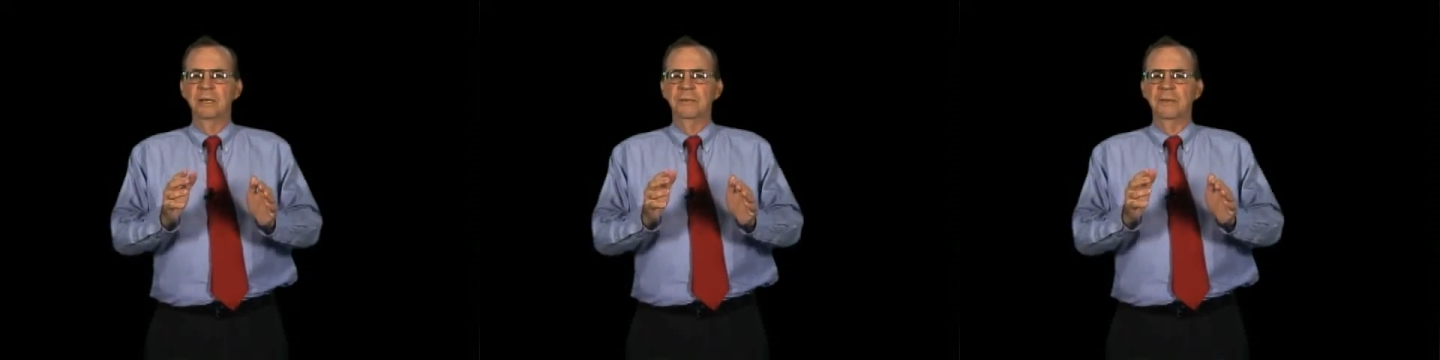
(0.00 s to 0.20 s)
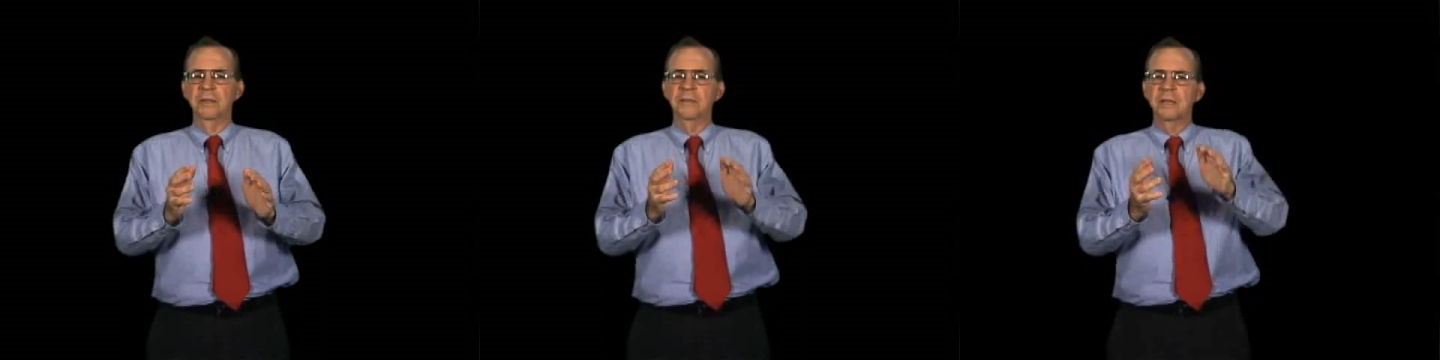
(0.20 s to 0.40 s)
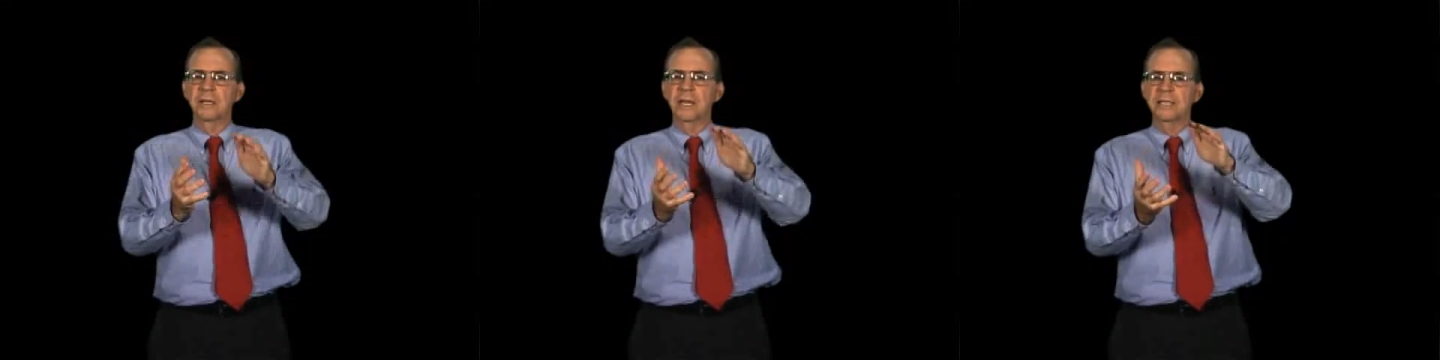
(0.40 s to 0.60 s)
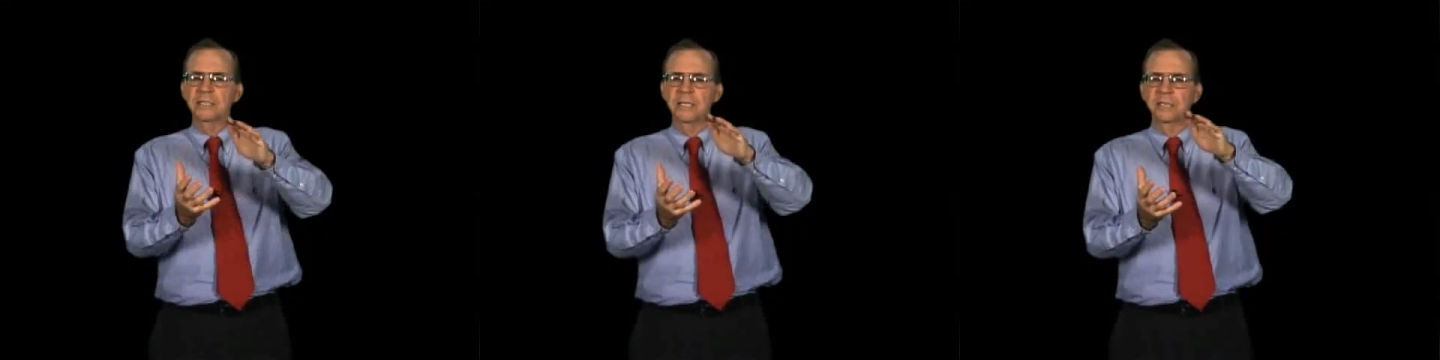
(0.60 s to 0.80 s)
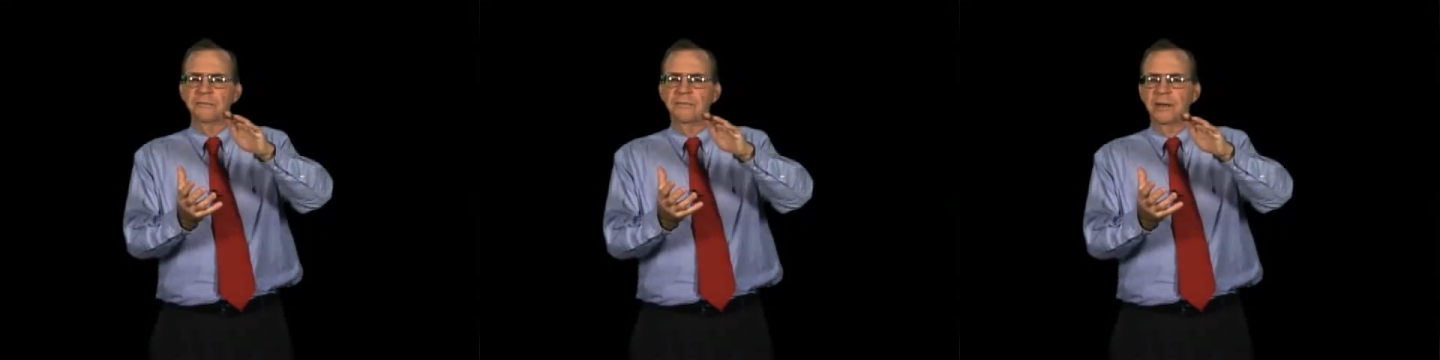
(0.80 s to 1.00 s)
Then they
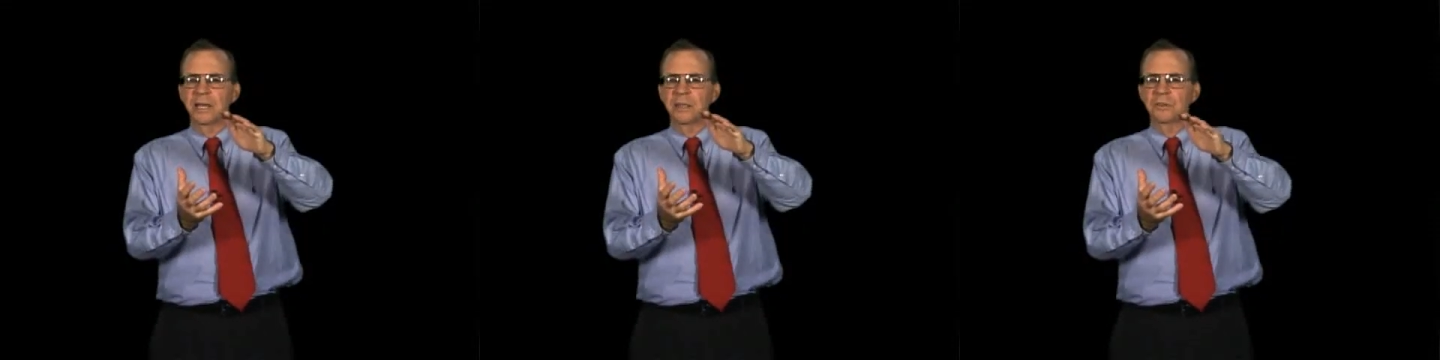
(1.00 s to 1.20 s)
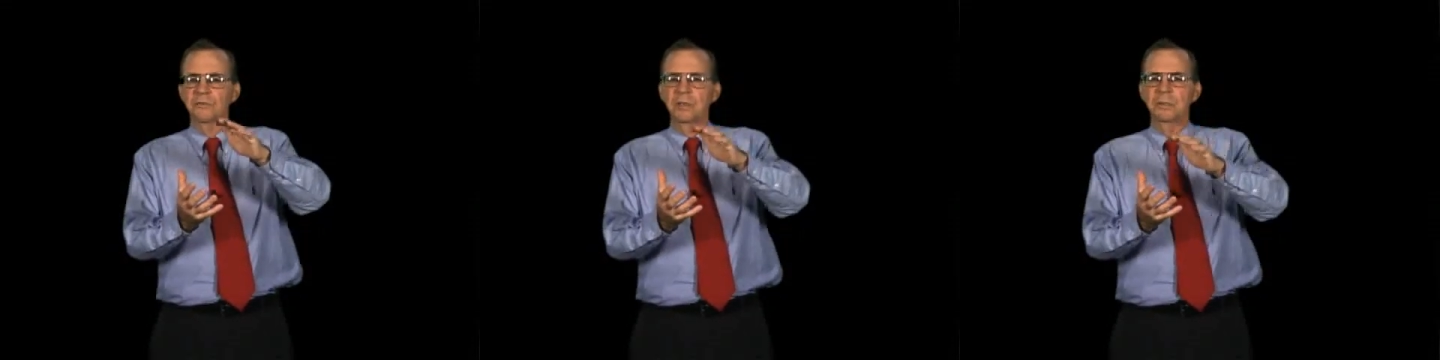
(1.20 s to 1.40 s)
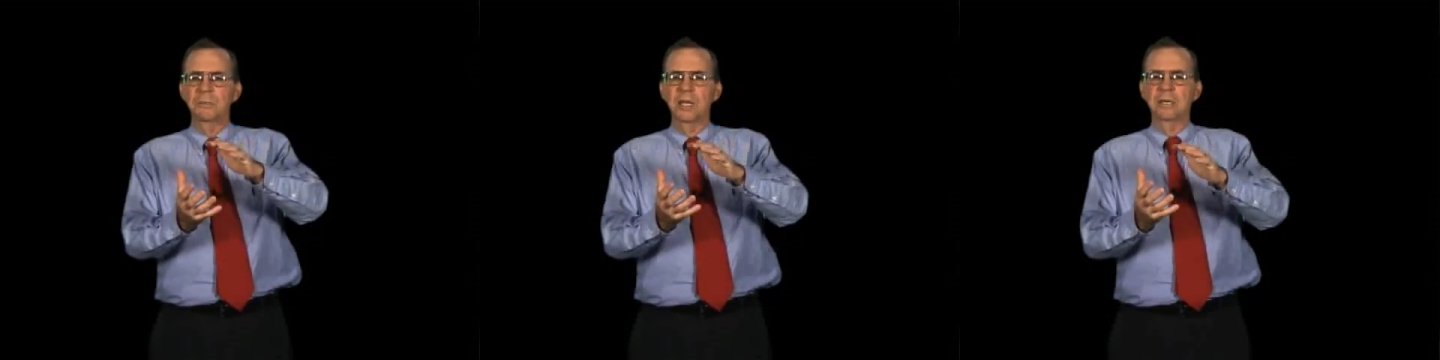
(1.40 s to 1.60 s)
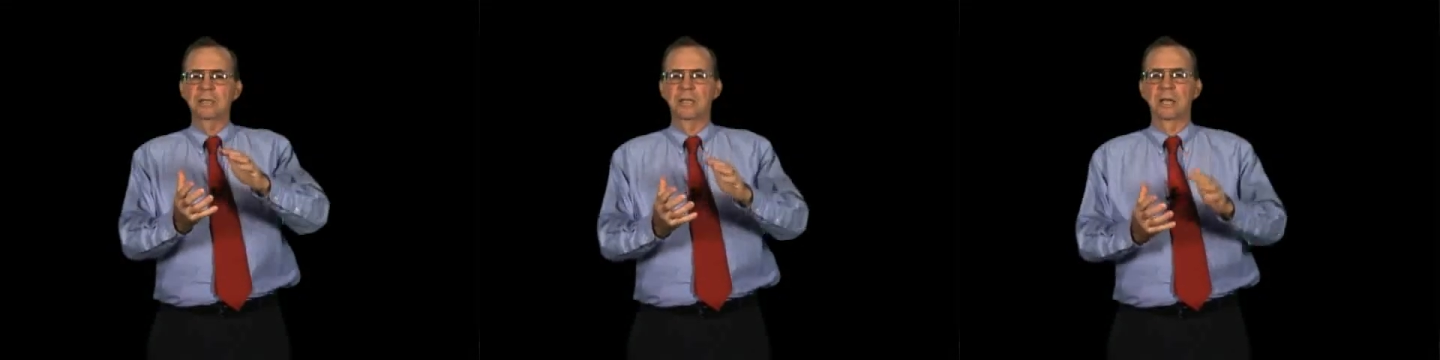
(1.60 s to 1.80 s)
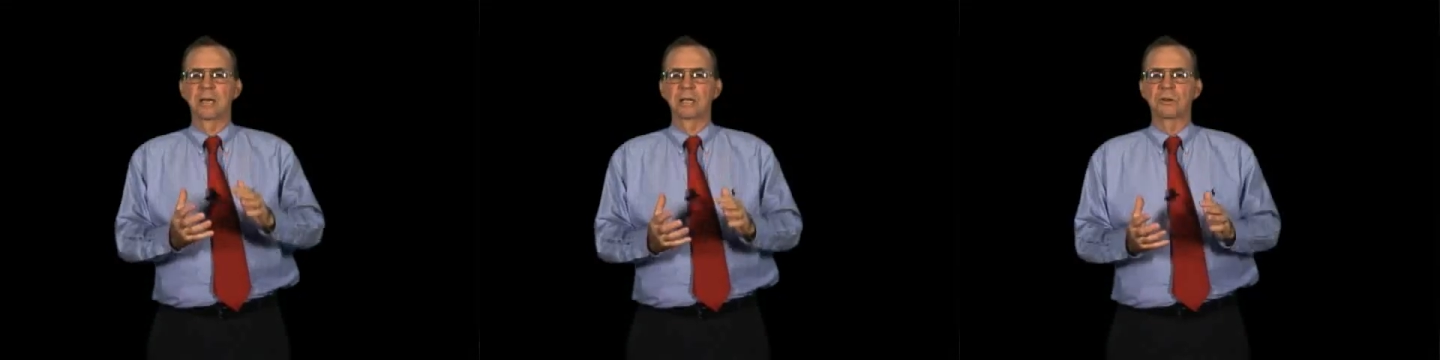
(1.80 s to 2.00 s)
identify three main
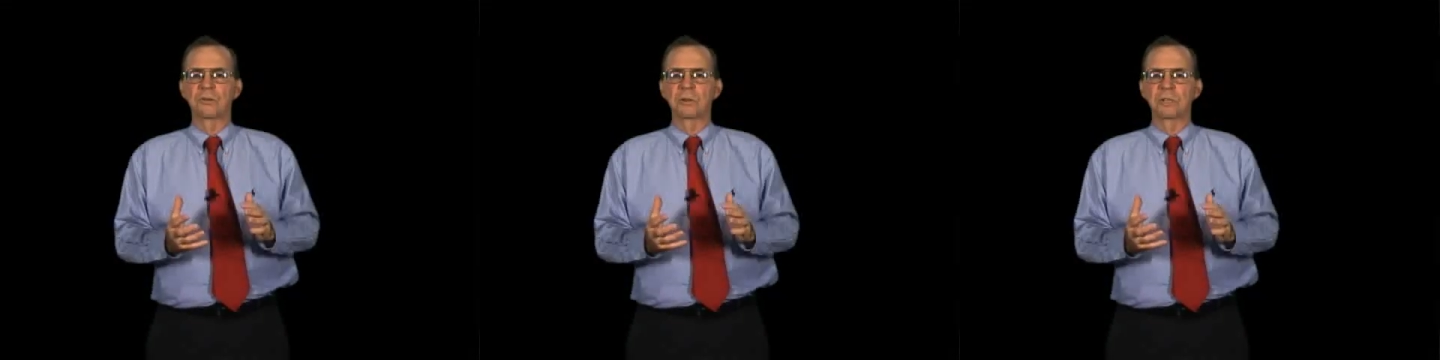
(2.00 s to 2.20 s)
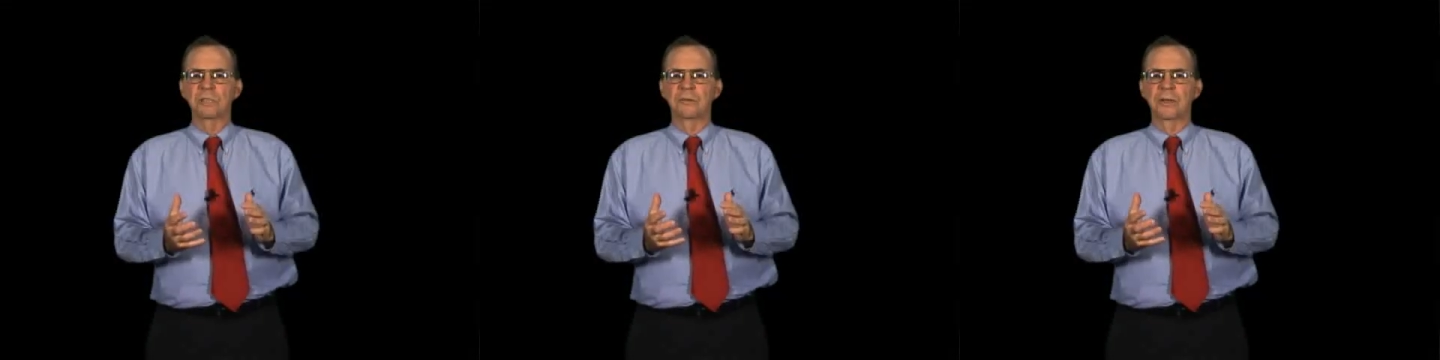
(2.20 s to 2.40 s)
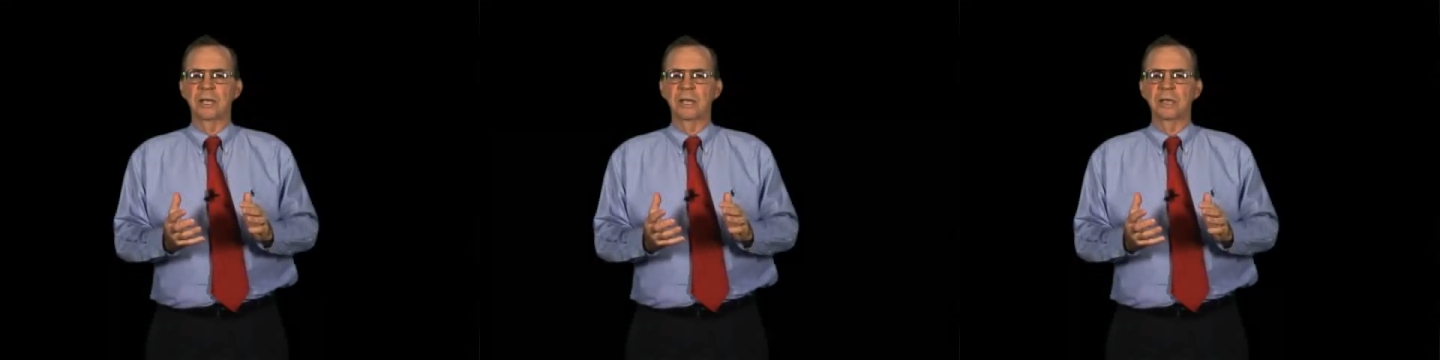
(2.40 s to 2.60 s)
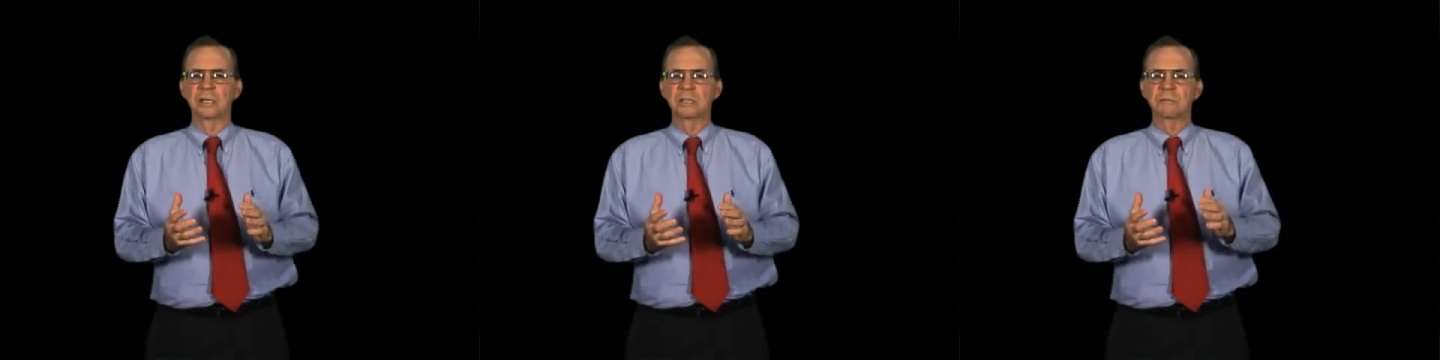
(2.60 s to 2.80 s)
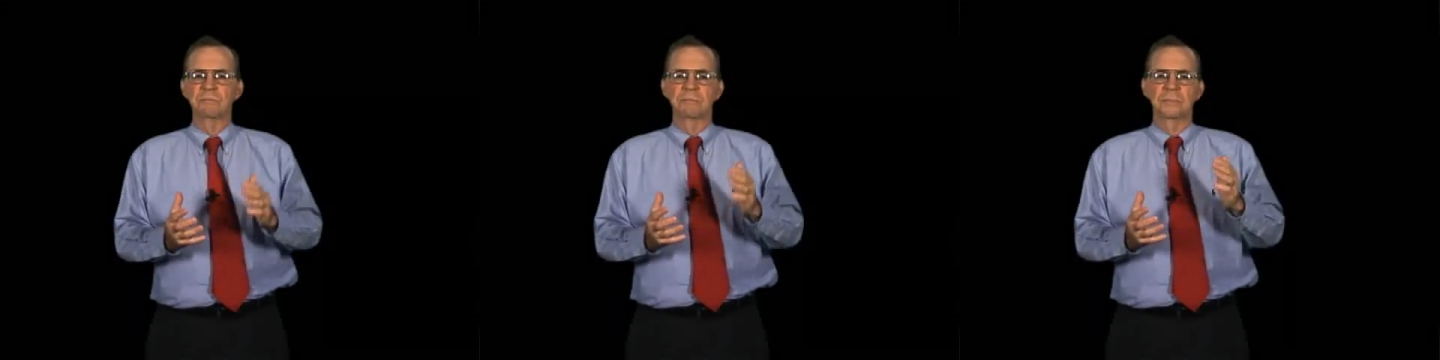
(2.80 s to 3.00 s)
categories of
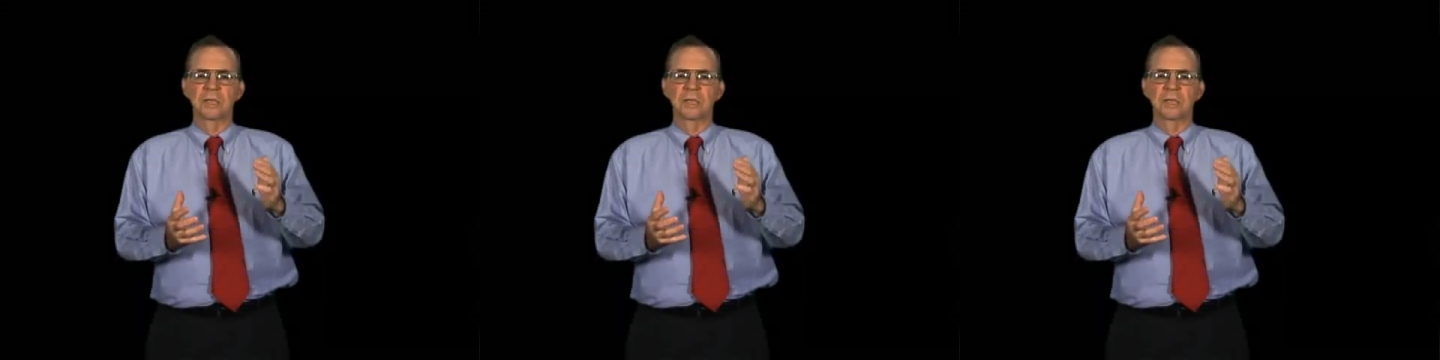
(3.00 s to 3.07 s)
hands.